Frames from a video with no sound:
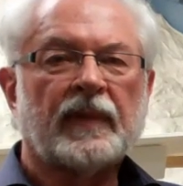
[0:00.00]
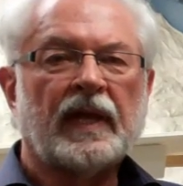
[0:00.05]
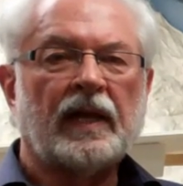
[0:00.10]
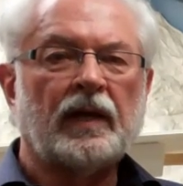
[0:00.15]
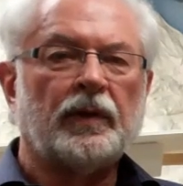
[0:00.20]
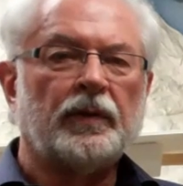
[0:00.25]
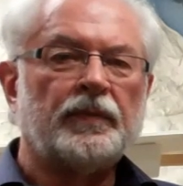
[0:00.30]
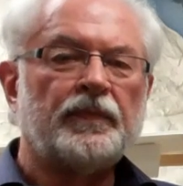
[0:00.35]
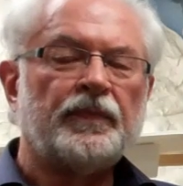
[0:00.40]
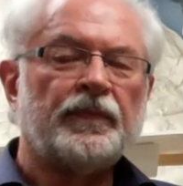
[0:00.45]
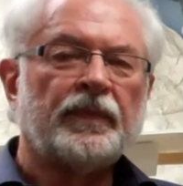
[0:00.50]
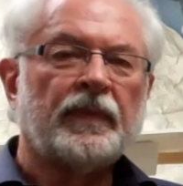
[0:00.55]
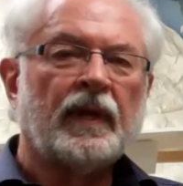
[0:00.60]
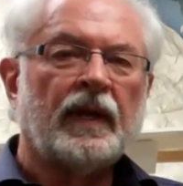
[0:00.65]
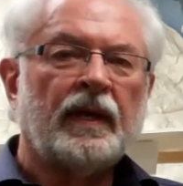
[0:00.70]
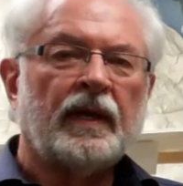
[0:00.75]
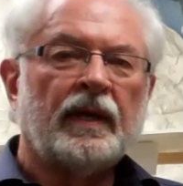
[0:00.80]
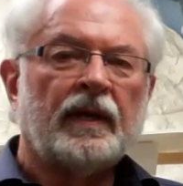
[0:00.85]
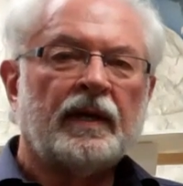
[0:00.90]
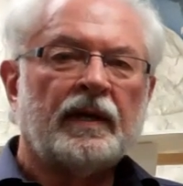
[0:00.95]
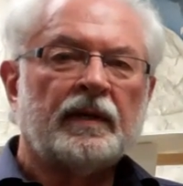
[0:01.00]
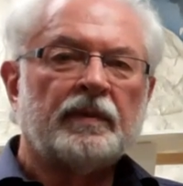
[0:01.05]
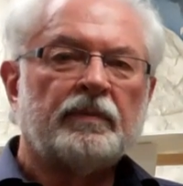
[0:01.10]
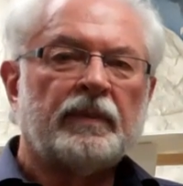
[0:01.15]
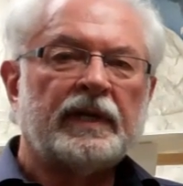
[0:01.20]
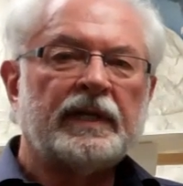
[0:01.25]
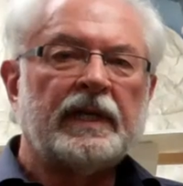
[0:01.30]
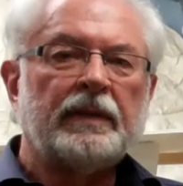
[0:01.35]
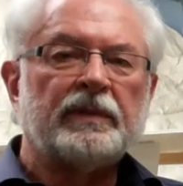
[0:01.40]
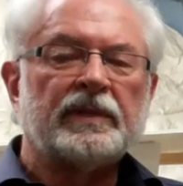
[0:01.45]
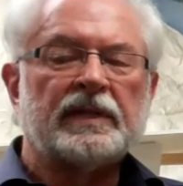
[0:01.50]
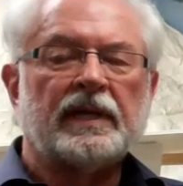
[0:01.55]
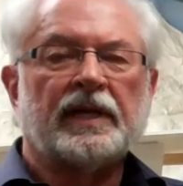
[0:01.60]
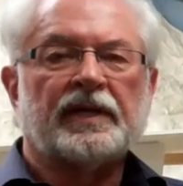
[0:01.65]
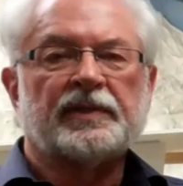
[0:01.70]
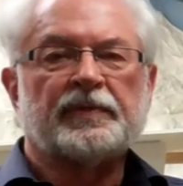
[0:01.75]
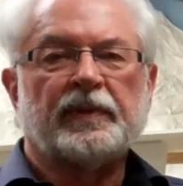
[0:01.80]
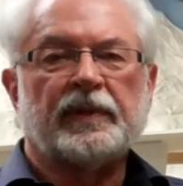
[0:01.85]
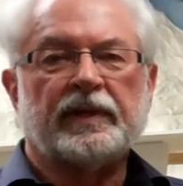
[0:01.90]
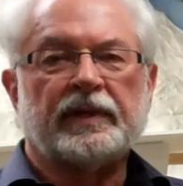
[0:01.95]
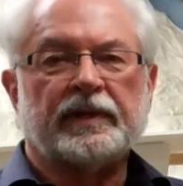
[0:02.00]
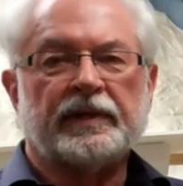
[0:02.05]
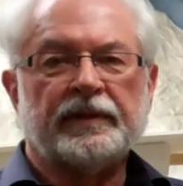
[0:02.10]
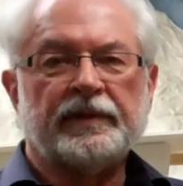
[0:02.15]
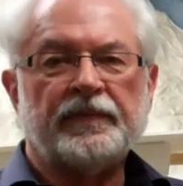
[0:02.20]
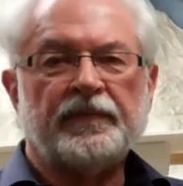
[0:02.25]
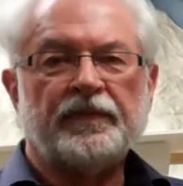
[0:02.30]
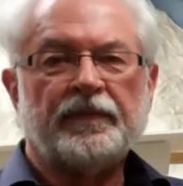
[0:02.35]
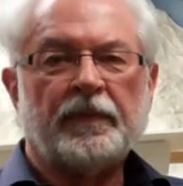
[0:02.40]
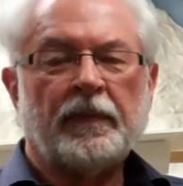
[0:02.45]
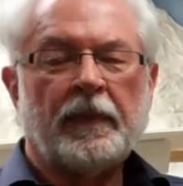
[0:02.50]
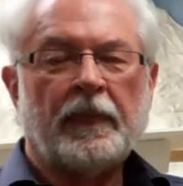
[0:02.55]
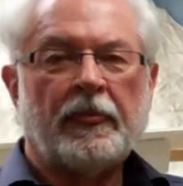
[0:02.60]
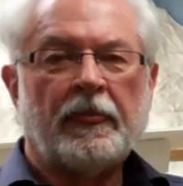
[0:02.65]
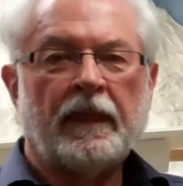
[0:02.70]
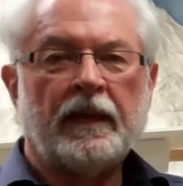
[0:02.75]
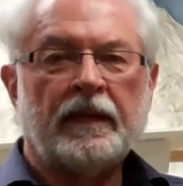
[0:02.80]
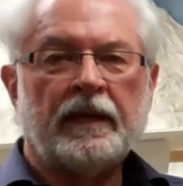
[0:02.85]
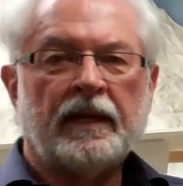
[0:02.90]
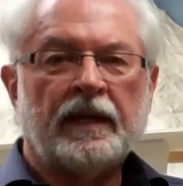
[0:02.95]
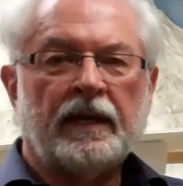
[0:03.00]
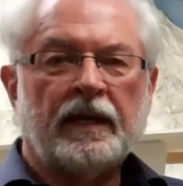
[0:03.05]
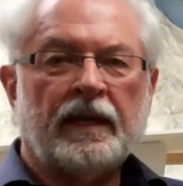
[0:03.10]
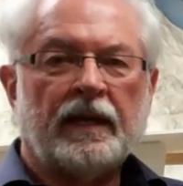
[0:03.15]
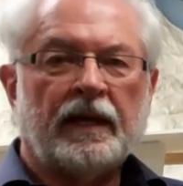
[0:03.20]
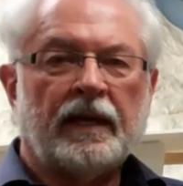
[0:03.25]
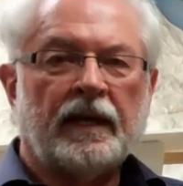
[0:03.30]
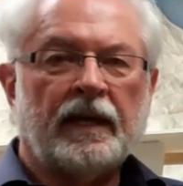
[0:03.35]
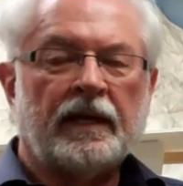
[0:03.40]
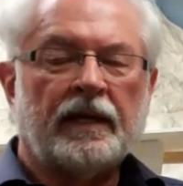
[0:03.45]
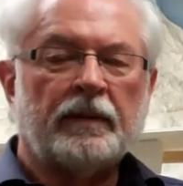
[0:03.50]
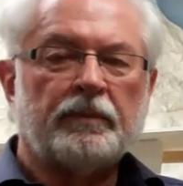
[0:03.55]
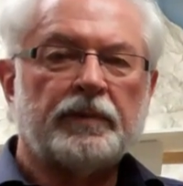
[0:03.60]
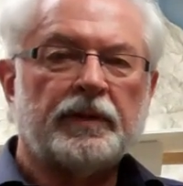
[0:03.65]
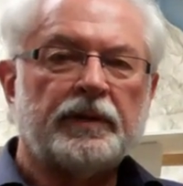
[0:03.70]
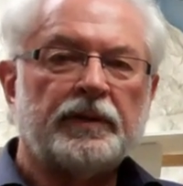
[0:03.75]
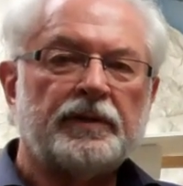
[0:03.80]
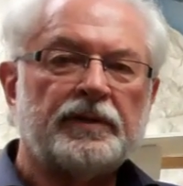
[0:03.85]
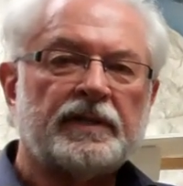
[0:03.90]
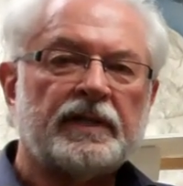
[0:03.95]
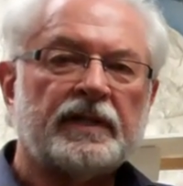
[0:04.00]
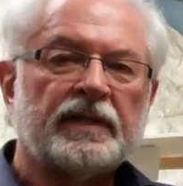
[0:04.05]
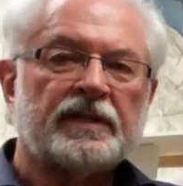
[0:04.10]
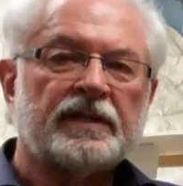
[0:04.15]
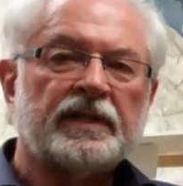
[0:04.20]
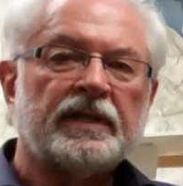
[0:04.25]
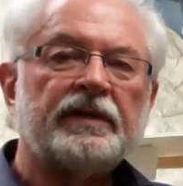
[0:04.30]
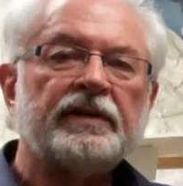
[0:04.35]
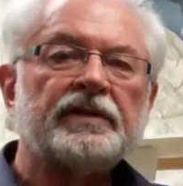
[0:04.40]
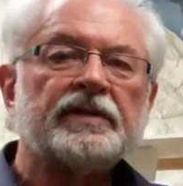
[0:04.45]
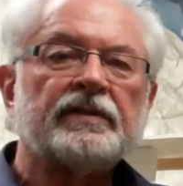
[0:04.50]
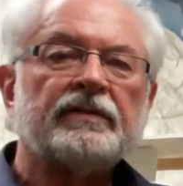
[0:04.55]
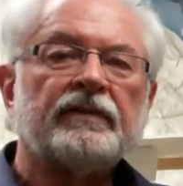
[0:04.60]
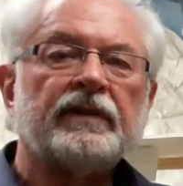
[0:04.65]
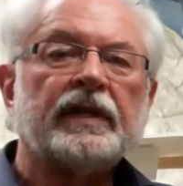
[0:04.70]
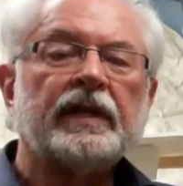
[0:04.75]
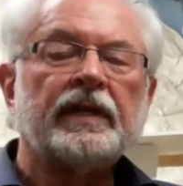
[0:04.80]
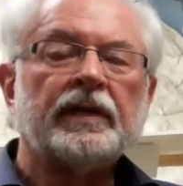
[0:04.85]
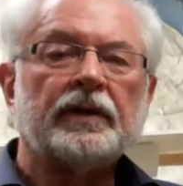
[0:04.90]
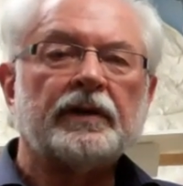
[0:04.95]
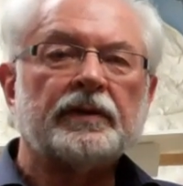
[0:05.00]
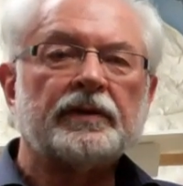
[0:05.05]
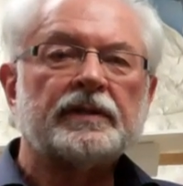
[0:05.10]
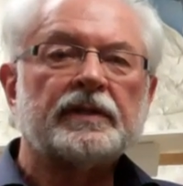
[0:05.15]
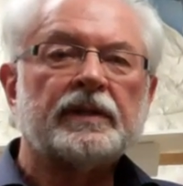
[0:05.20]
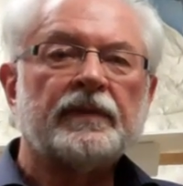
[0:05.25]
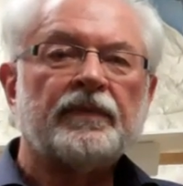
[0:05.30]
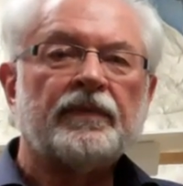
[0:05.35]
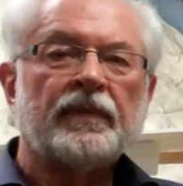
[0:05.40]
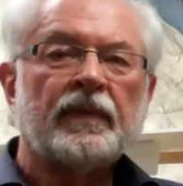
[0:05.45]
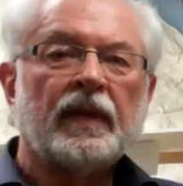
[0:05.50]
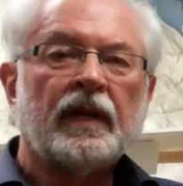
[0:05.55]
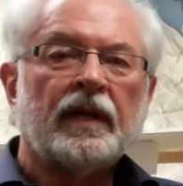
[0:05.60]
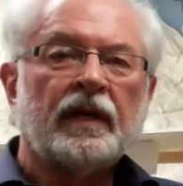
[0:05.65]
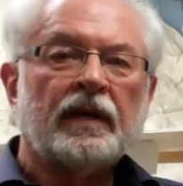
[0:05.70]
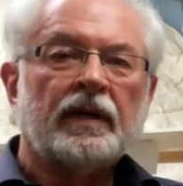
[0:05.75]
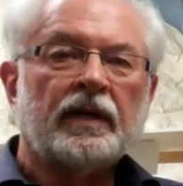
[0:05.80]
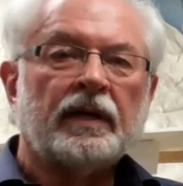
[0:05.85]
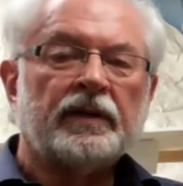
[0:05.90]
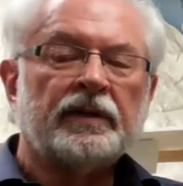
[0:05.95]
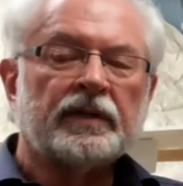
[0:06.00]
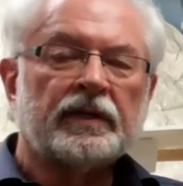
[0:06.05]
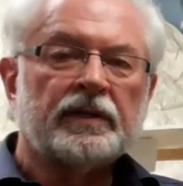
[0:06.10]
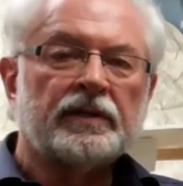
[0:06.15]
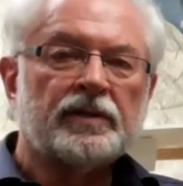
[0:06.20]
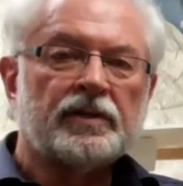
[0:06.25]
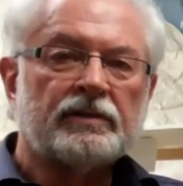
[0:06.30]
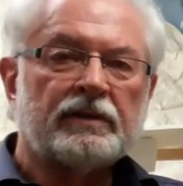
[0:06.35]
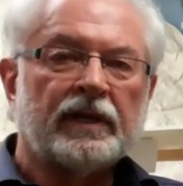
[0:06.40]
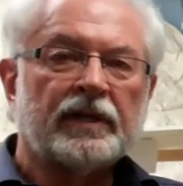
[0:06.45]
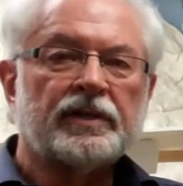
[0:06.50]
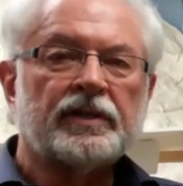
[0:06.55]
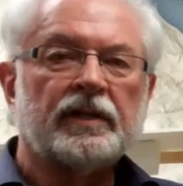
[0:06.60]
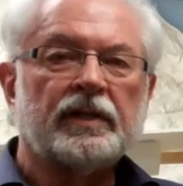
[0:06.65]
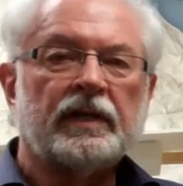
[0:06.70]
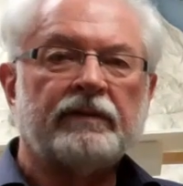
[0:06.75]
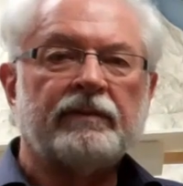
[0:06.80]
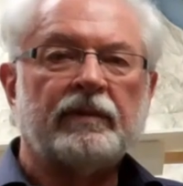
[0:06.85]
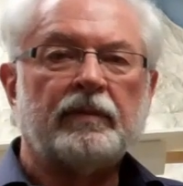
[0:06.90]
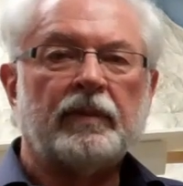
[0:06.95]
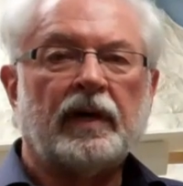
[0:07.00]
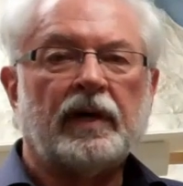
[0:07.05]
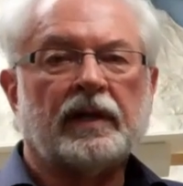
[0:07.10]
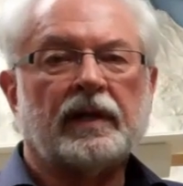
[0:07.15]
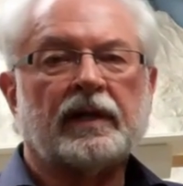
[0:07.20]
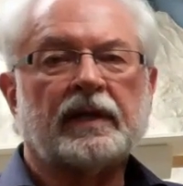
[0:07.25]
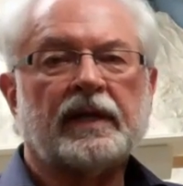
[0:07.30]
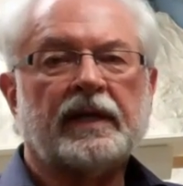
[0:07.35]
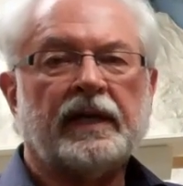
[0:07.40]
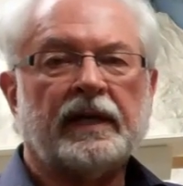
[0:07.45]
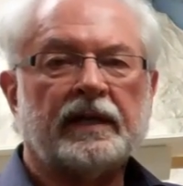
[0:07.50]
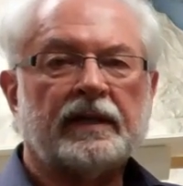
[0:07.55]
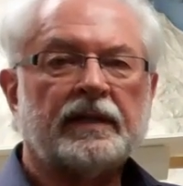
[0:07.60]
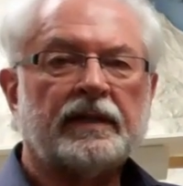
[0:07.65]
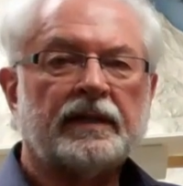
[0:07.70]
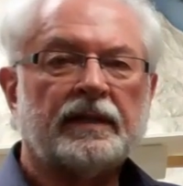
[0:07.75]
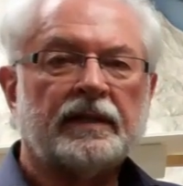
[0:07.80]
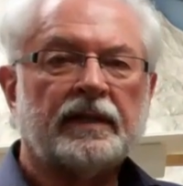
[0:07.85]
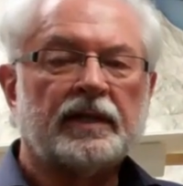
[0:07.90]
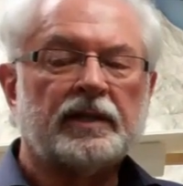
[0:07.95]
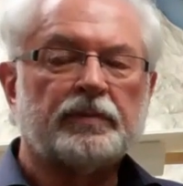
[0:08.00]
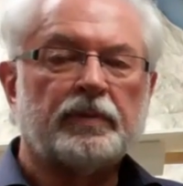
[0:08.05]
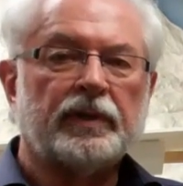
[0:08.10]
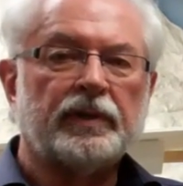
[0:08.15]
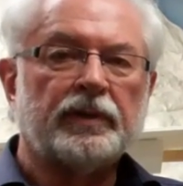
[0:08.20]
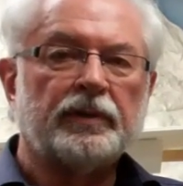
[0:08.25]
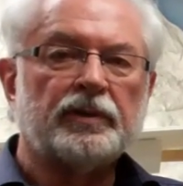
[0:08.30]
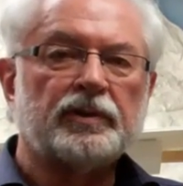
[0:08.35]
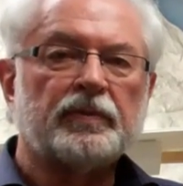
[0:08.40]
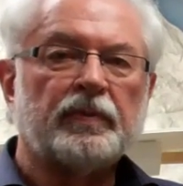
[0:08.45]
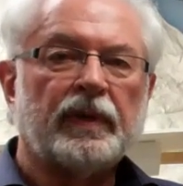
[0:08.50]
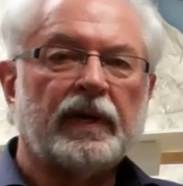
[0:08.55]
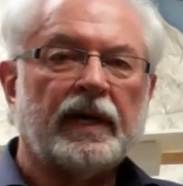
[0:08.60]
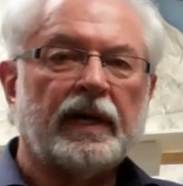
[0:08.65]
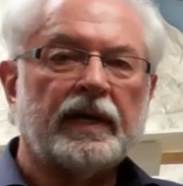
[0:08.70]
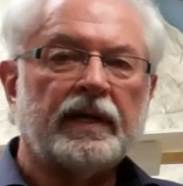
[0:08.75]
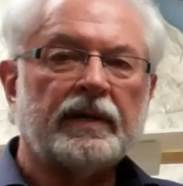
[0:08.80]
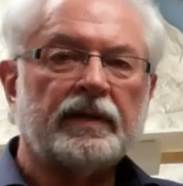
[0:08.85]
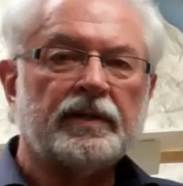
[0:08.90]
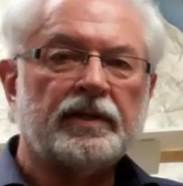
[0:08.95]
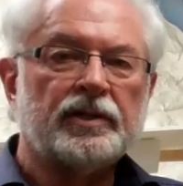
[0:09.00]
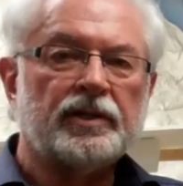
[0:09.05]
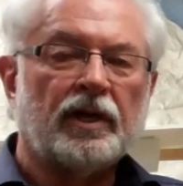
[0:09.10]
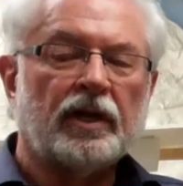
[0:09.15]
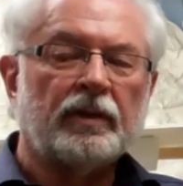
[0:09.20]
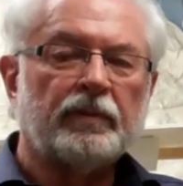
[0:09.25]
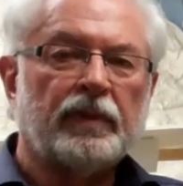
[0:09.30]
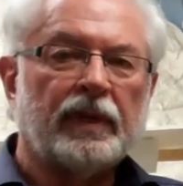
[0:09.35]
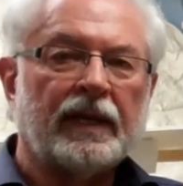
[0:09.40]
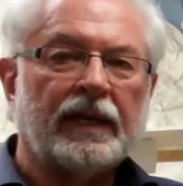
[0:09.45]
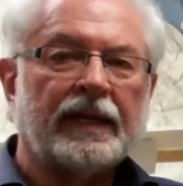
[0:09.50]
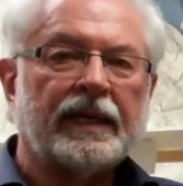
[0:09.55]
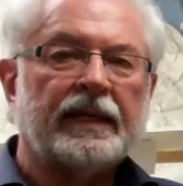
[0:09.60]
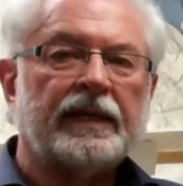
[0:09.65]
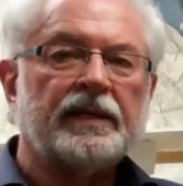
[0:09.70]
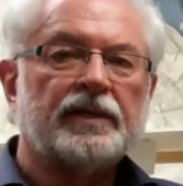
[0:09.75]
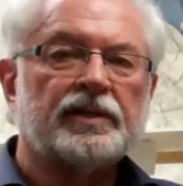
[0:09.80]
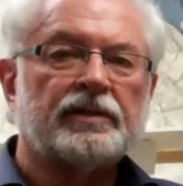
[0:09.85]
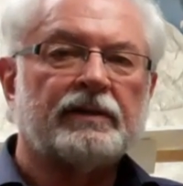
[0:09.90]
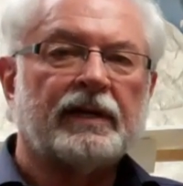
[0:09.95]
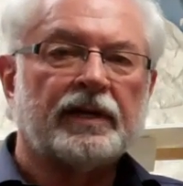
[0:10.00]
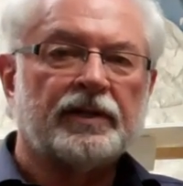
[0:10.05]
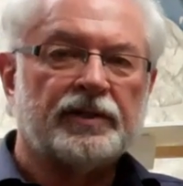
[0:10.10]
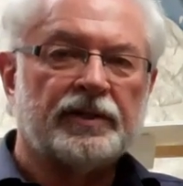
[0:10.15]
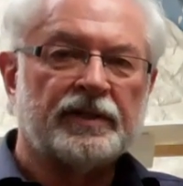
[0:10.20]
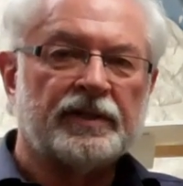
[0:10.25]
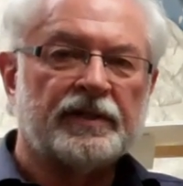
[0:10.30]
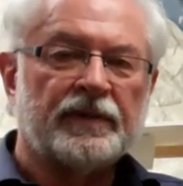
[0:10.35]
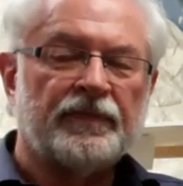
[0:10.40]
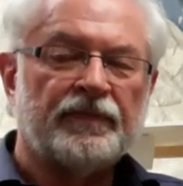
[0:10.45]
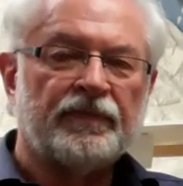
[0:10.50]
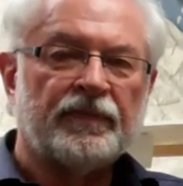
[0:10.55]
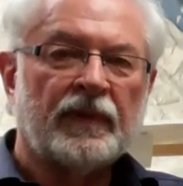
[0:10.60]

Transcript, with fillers: Hello, my name is Lex Parker and I'm producing a series of videos on the construction of a model kit that's produced by John Pilecki Structures.